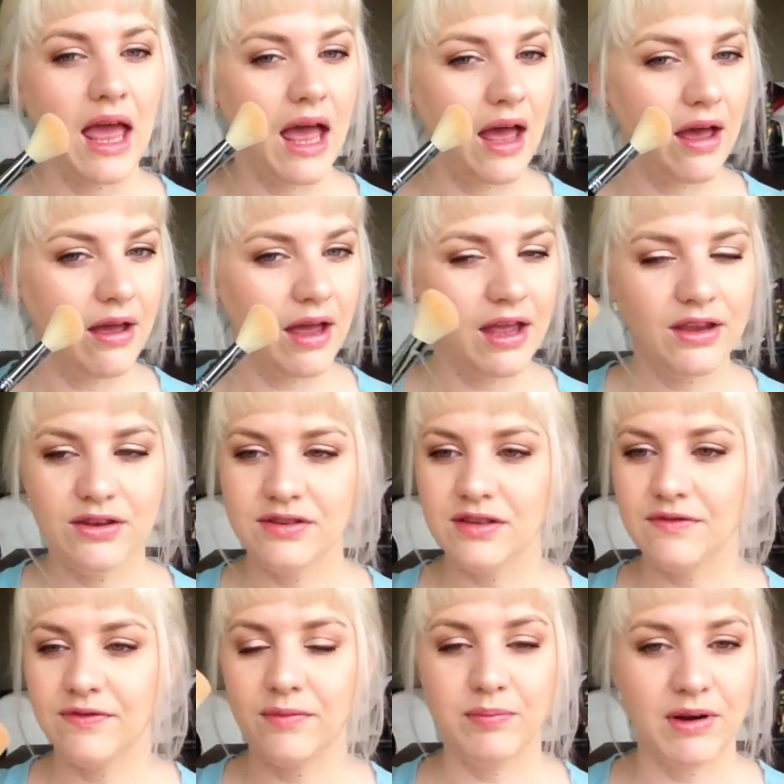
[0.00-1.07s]
I use
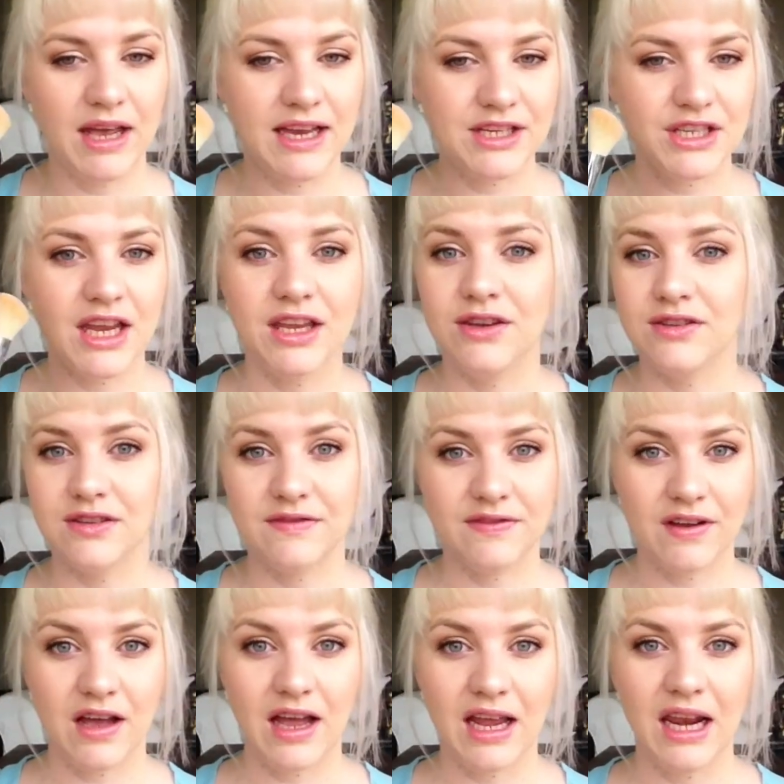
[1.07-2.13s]
it for blush, I use it
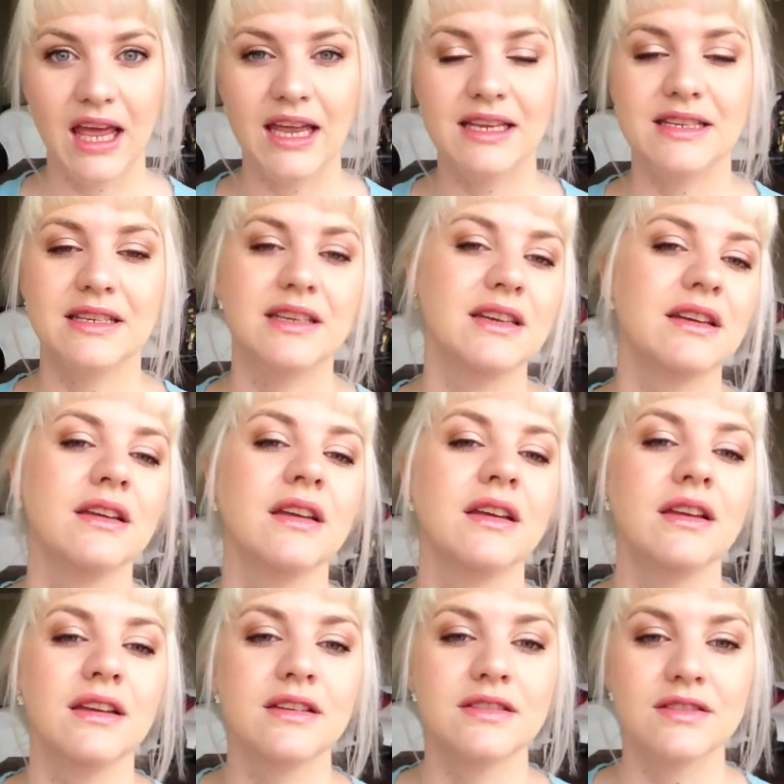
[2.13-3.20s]
for highlighter,
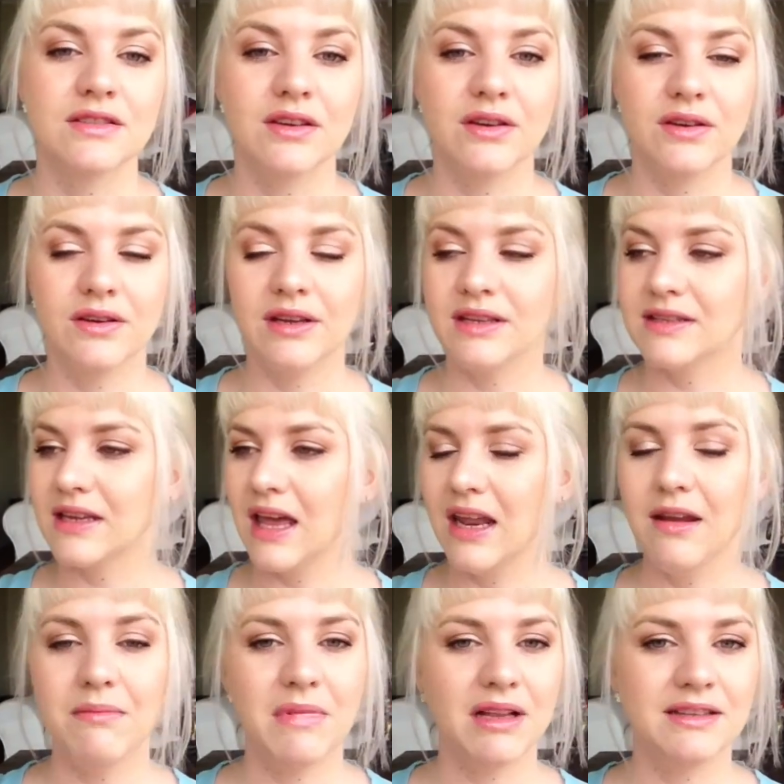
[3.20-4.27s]
so it's
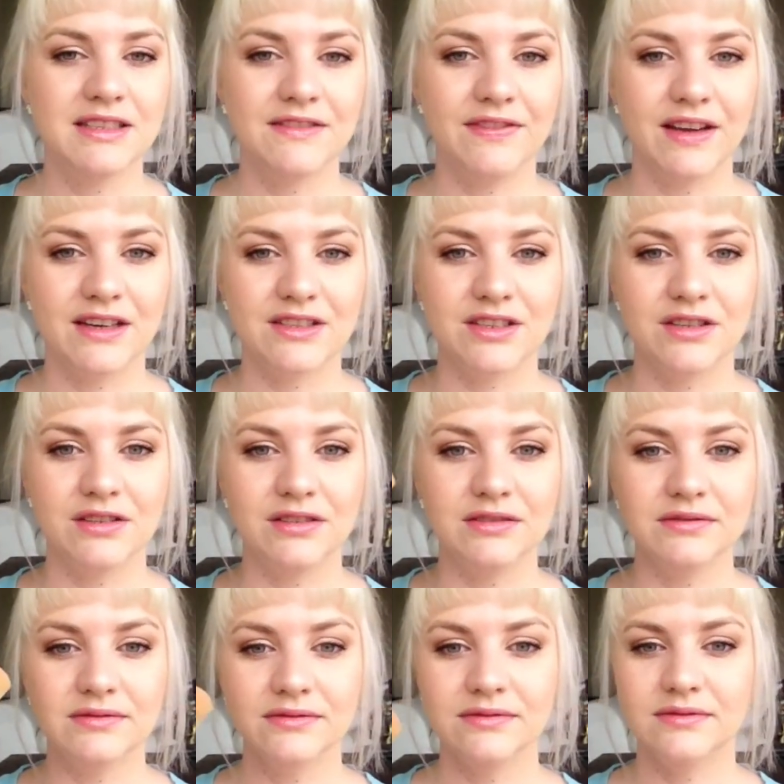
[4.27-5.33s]
kind of
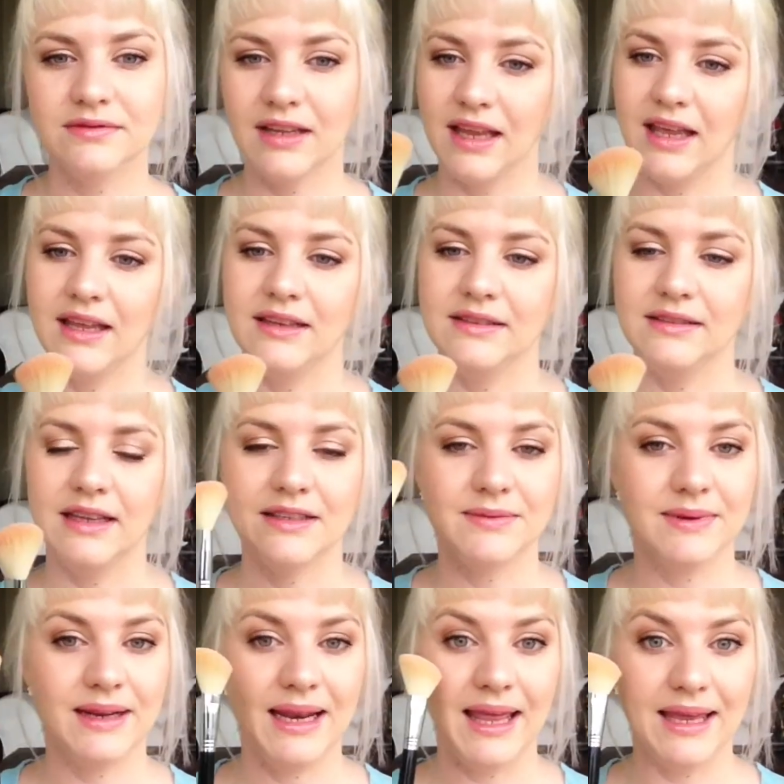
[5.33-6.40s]
multifunctional, and that's
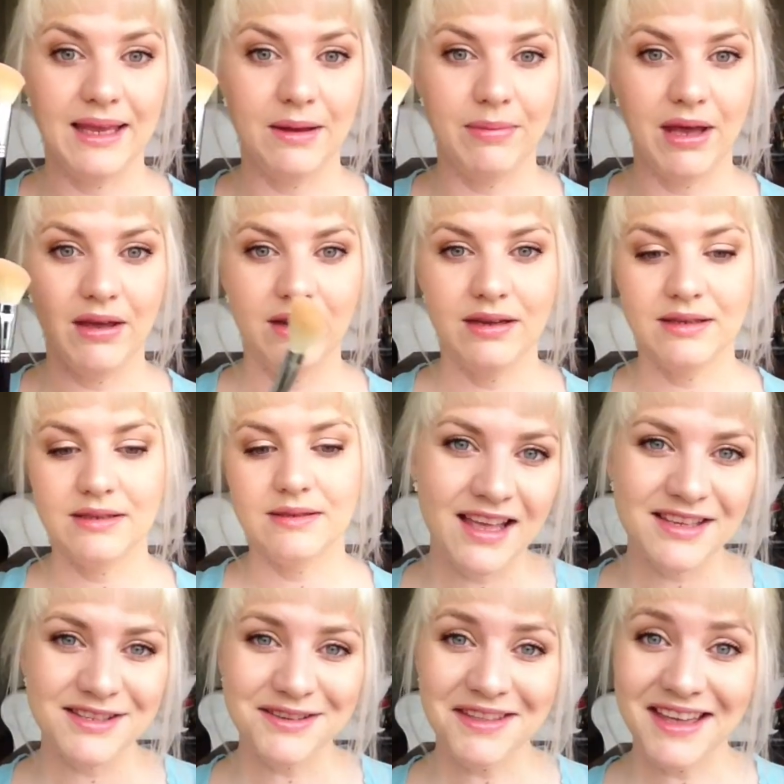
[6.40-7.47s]
what I like about it.
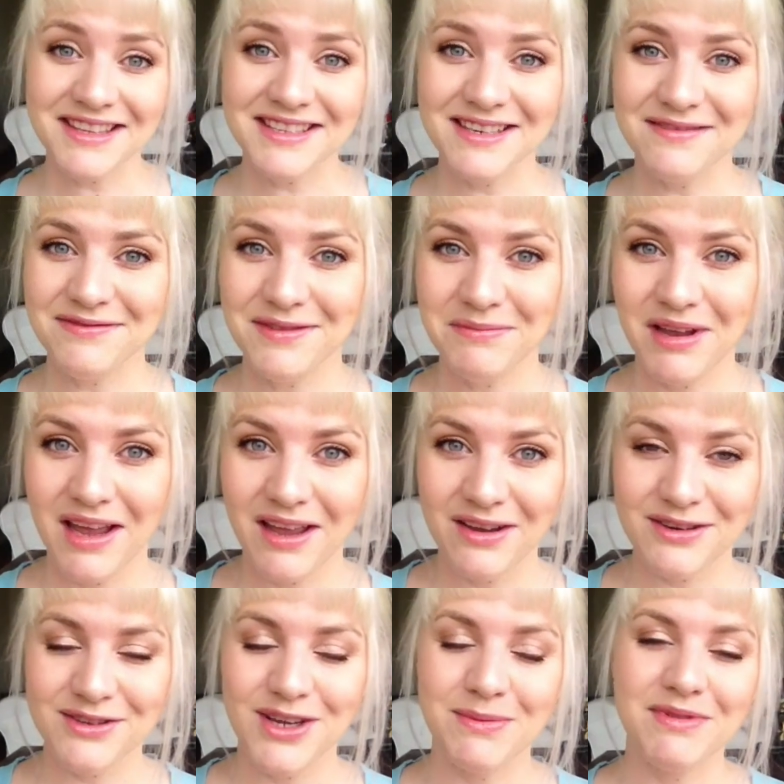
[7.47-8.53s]
So that's it for my
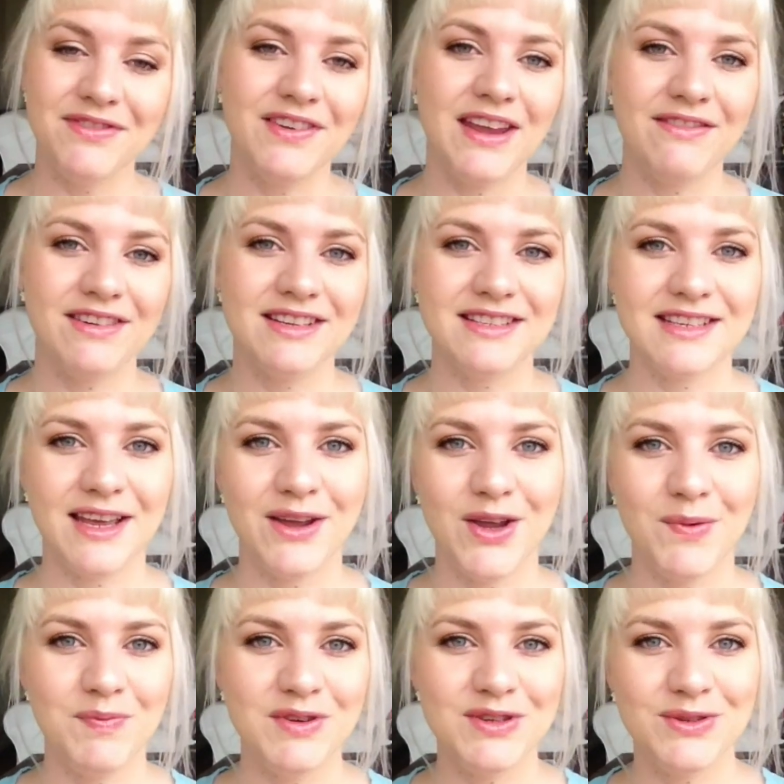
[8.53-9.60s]
October favorites. I
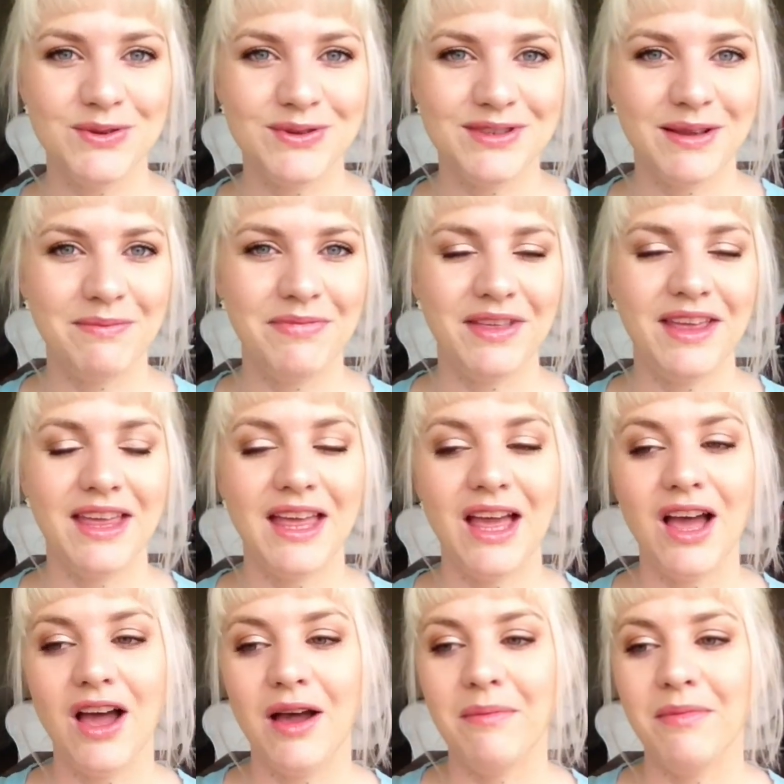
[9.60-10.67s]
hope you saw something
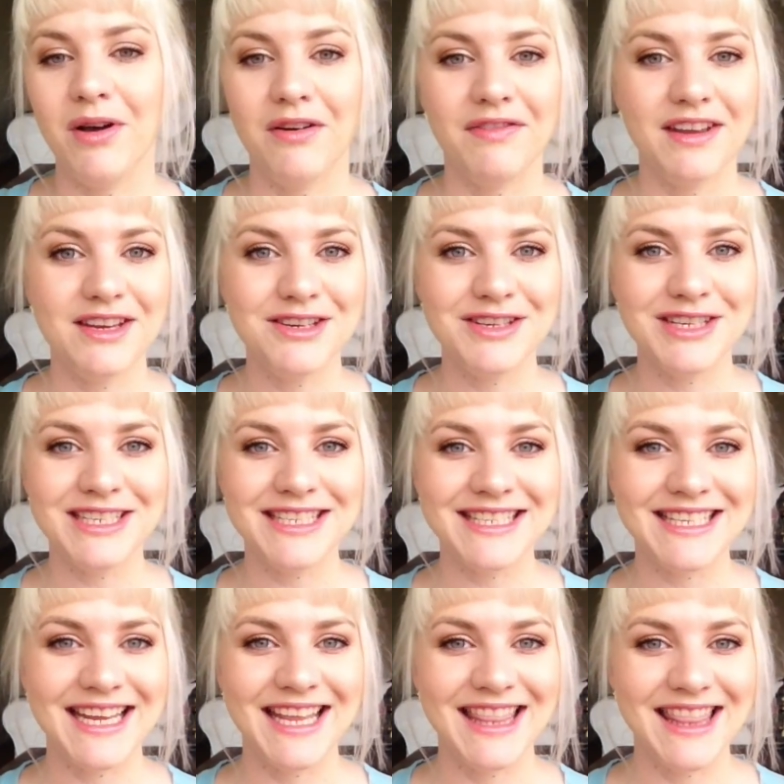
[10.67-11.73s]
of
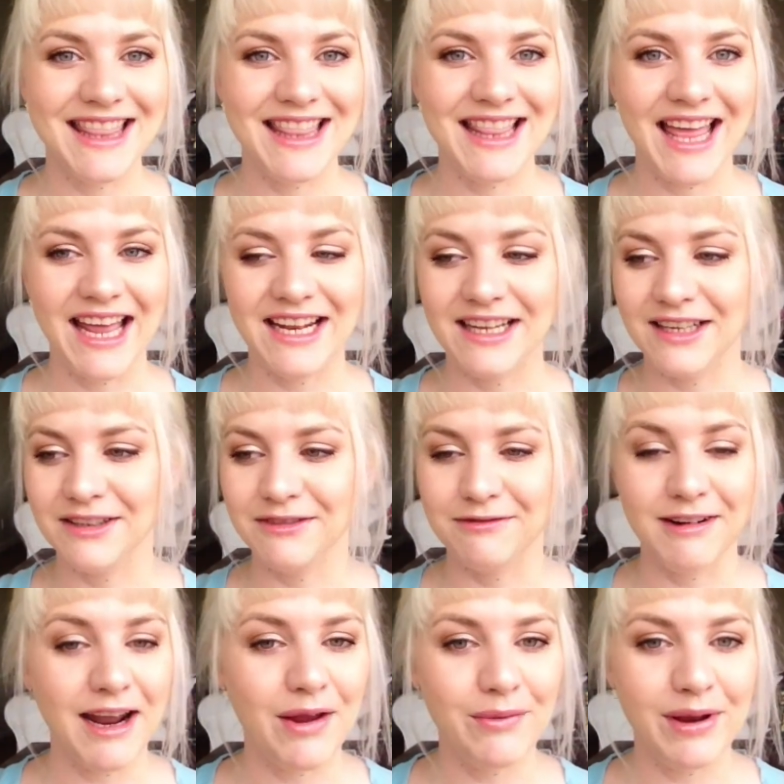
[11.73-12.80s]
interest in that little
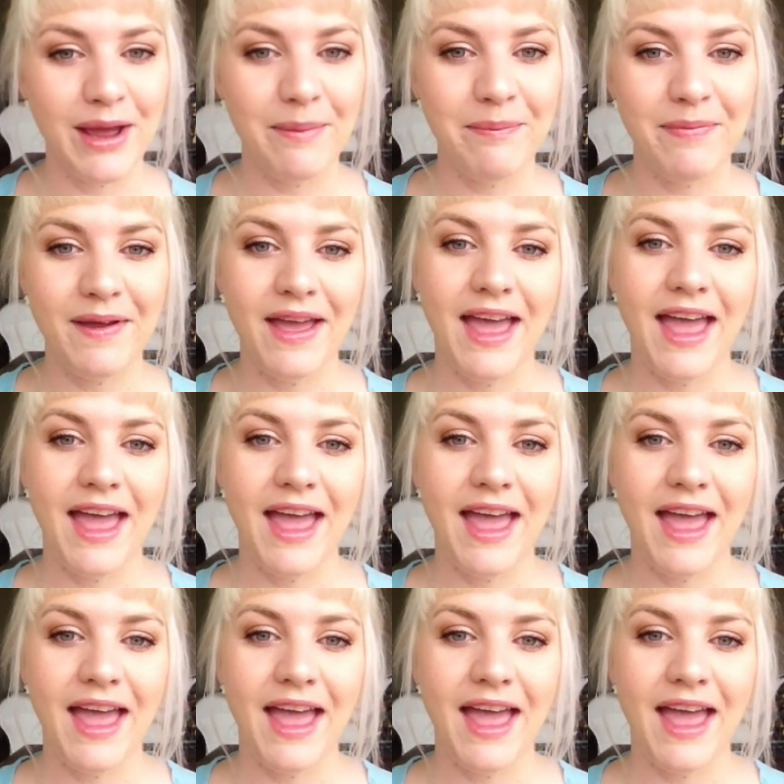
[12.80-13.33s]
roundup,